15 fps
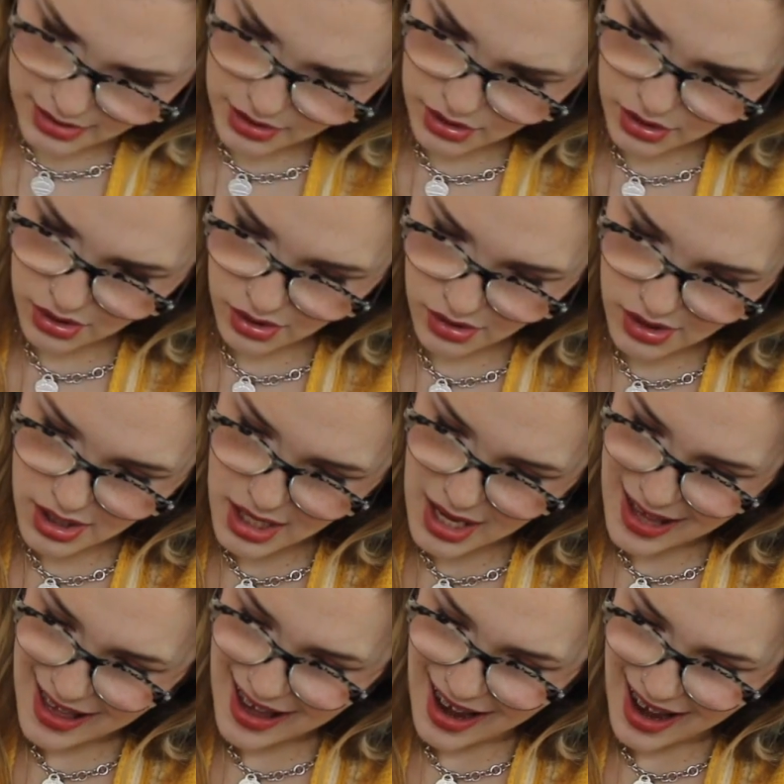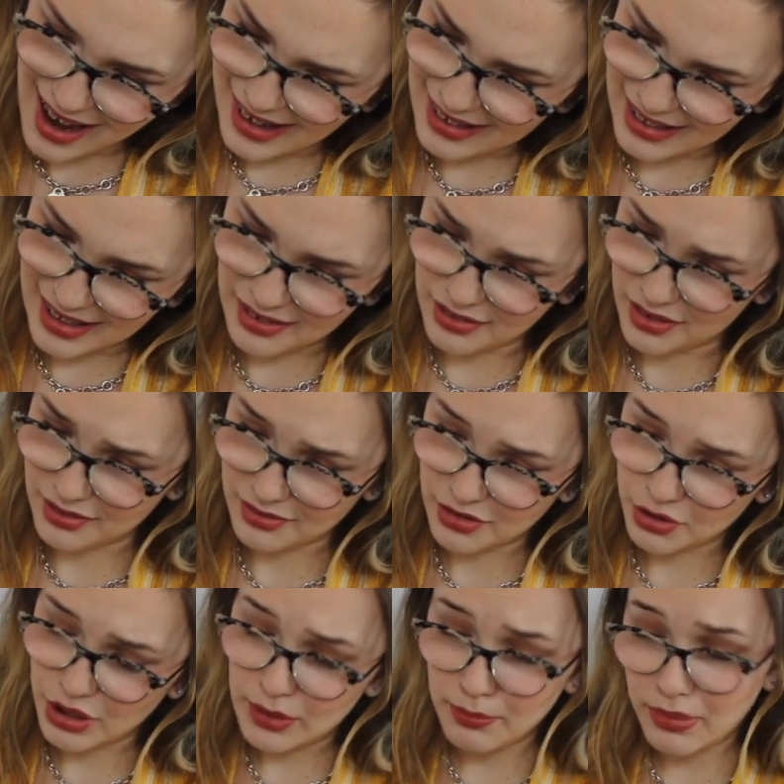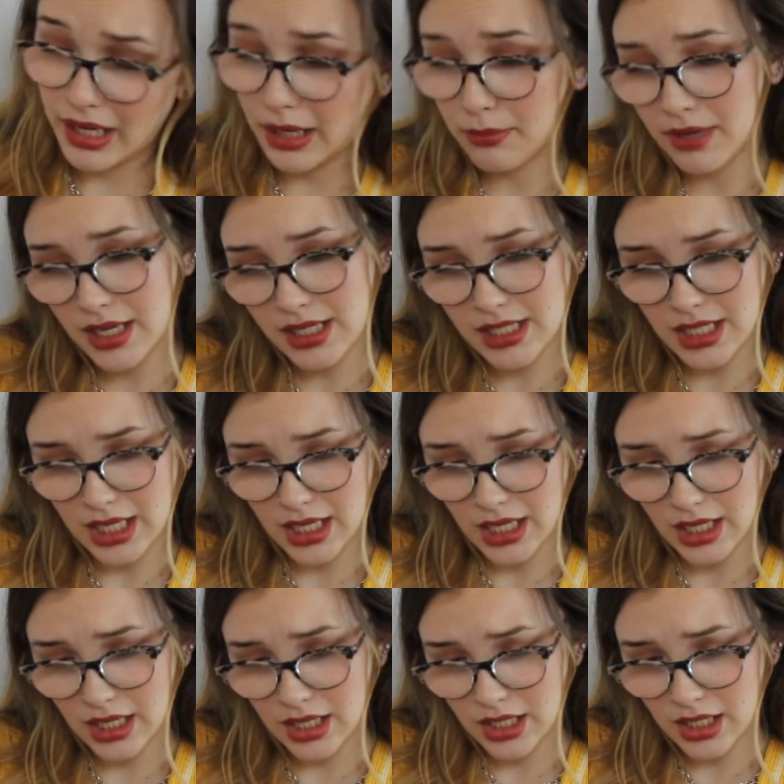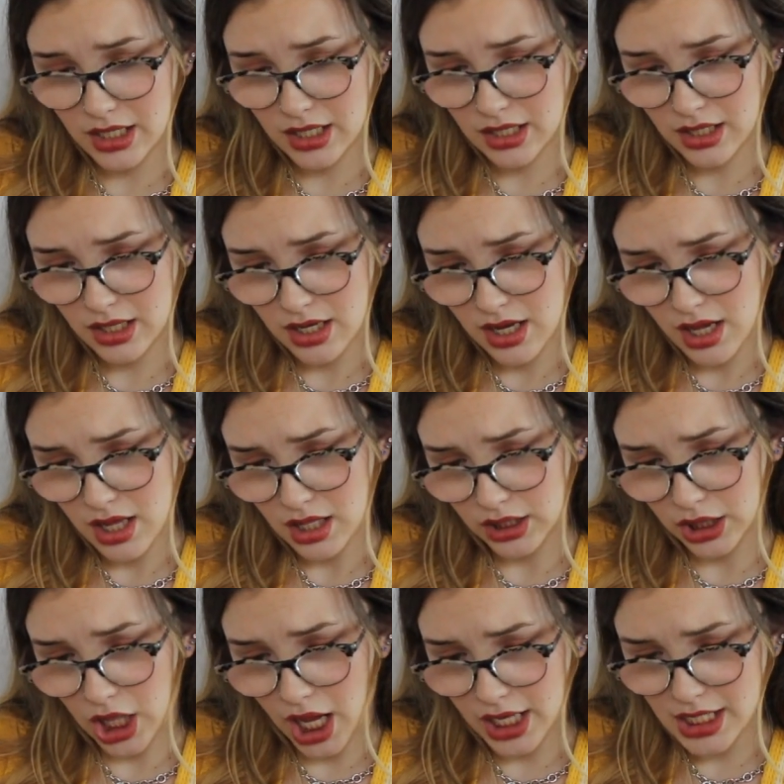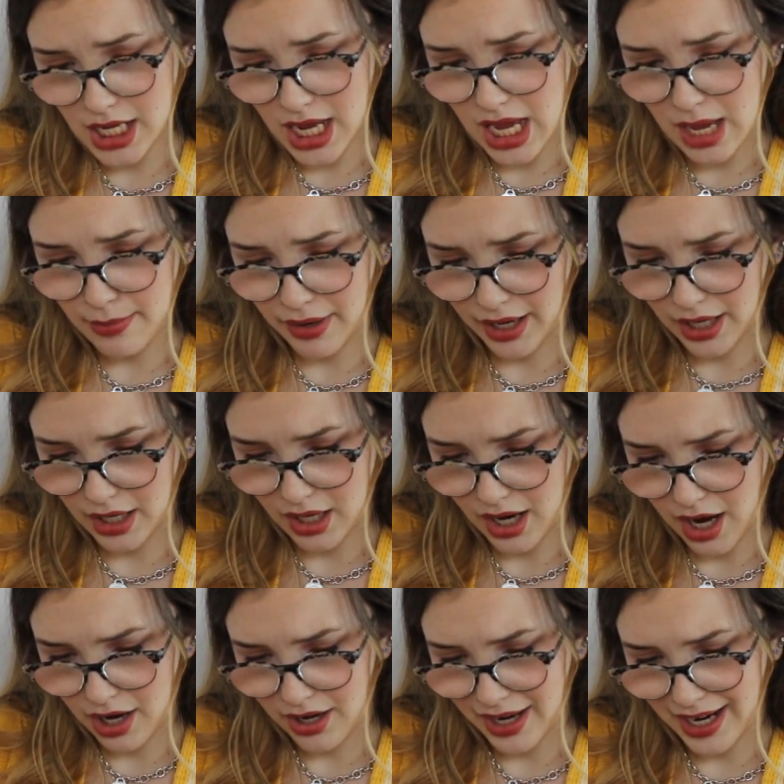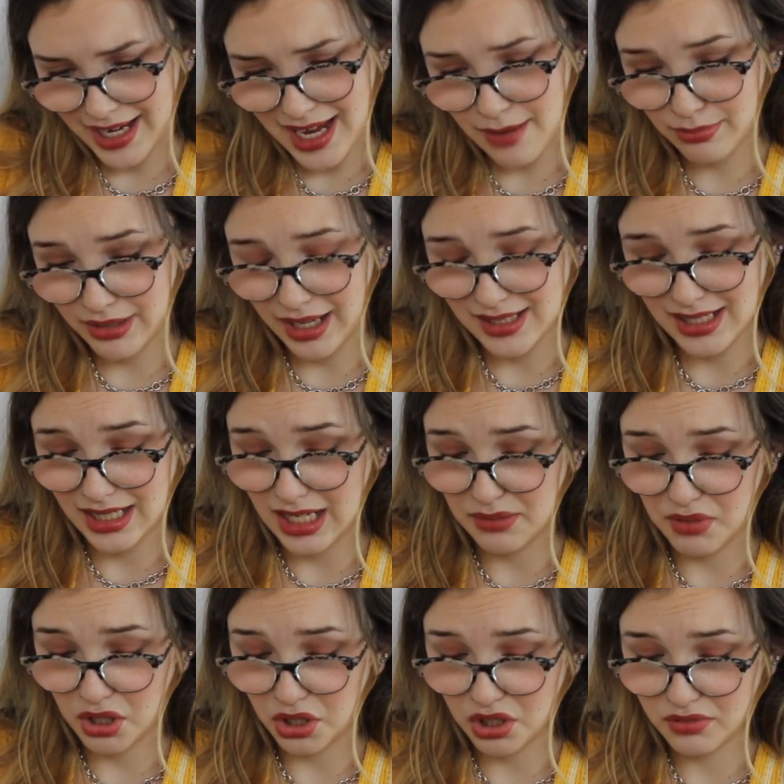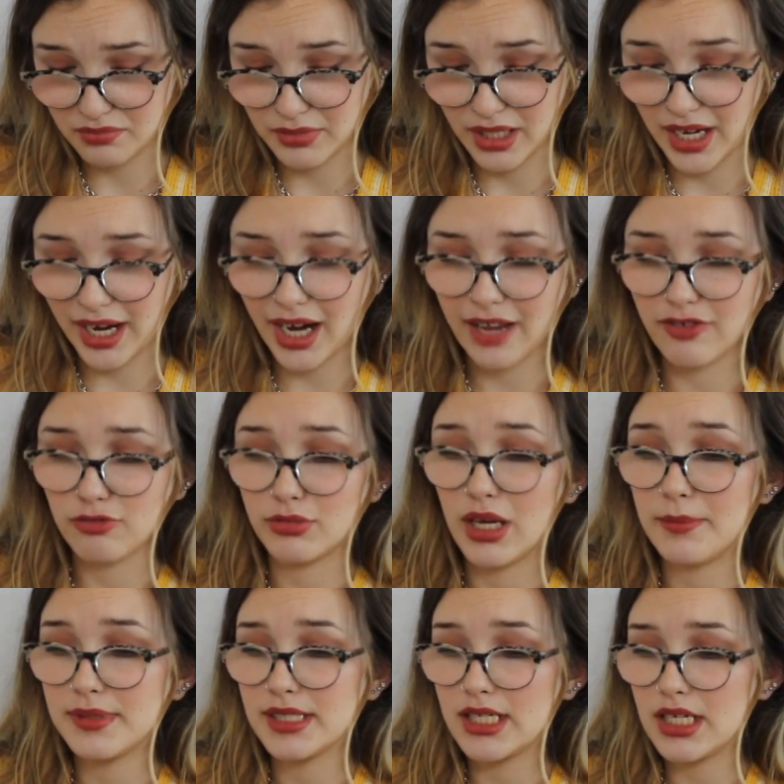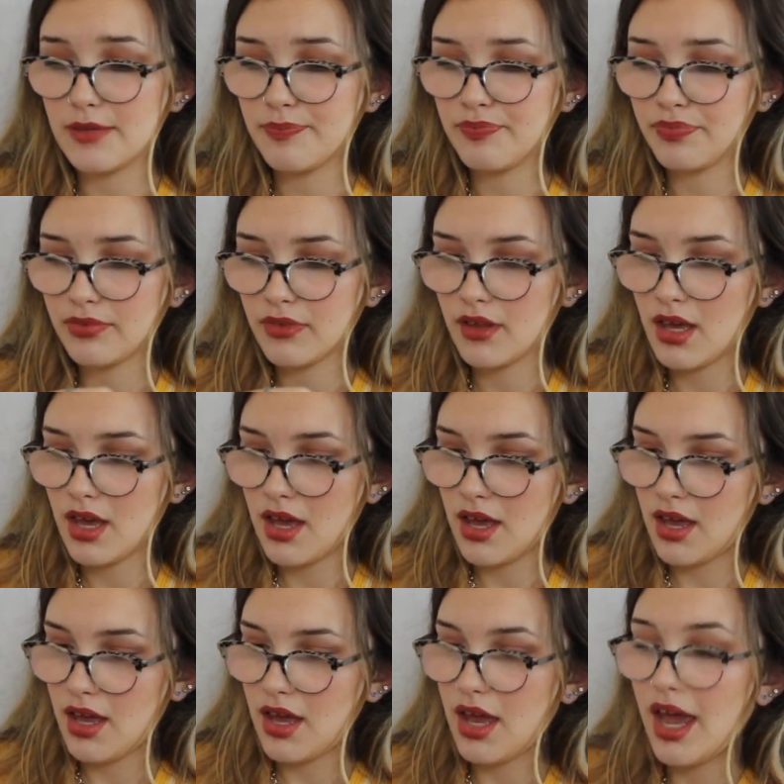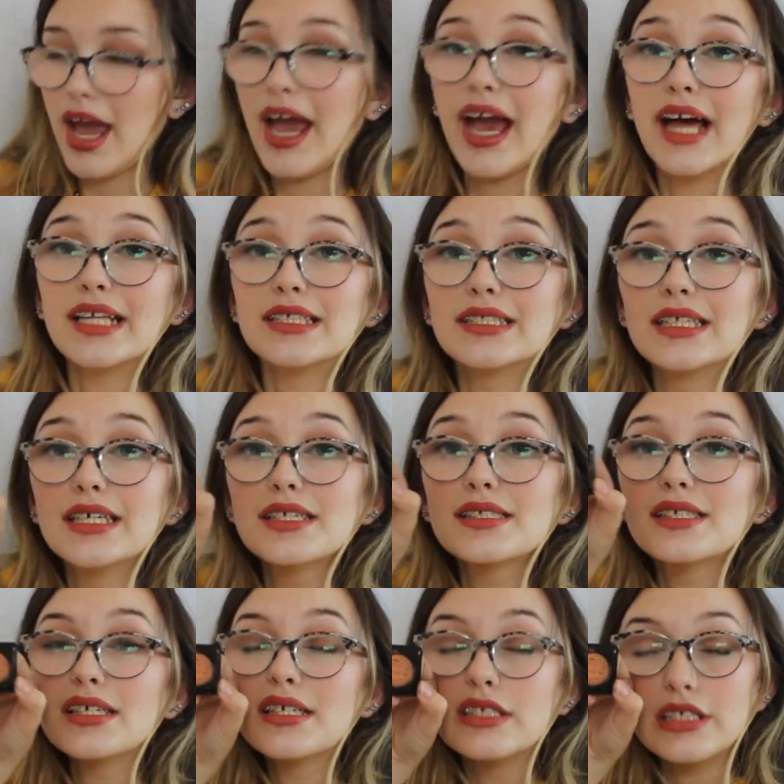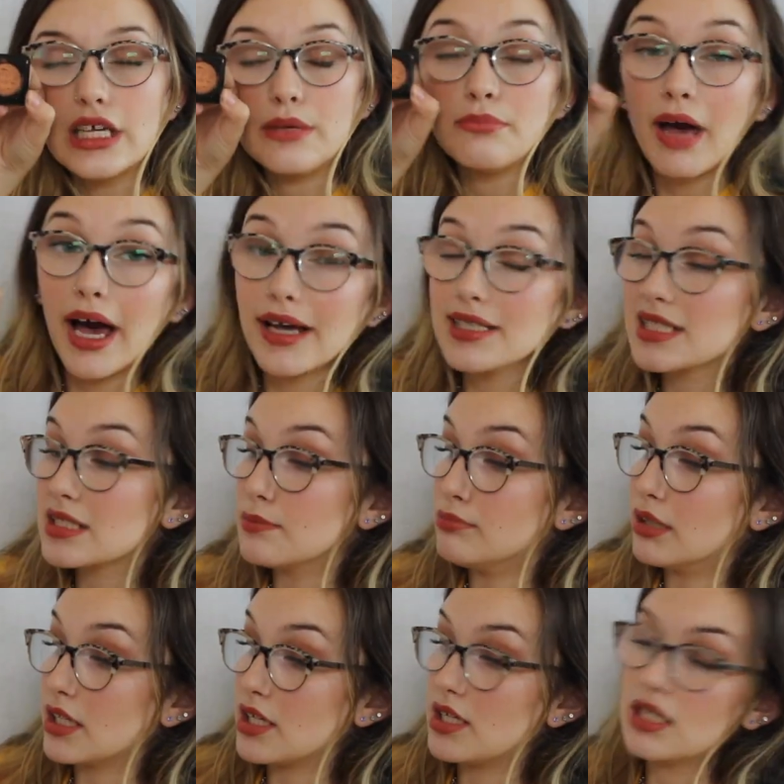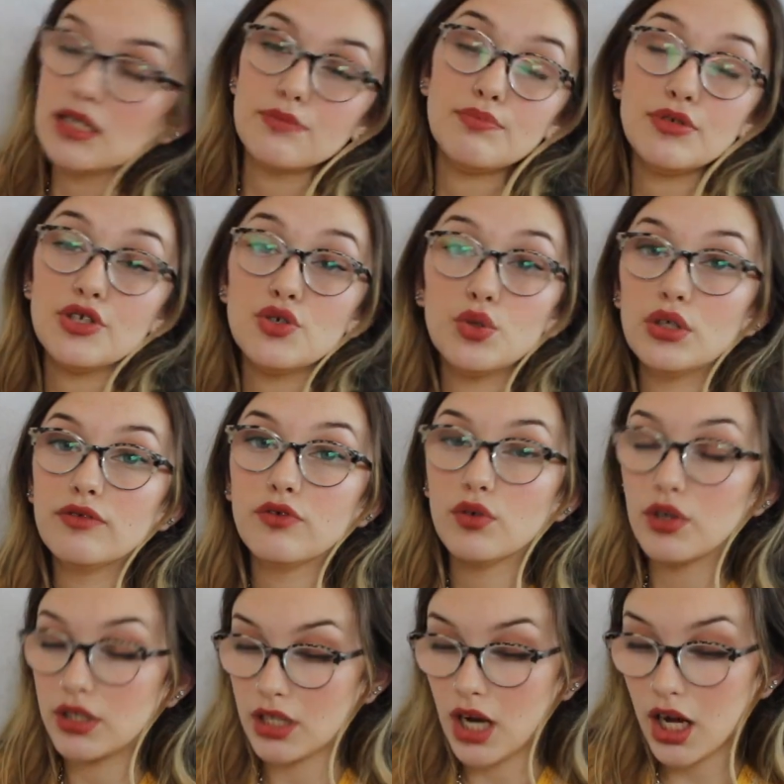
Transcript: little, I don't know, cream pigment in Latte by, I can't pronounce that name at all, but I got from Ipsy. And this is a mess, but it is beautiful in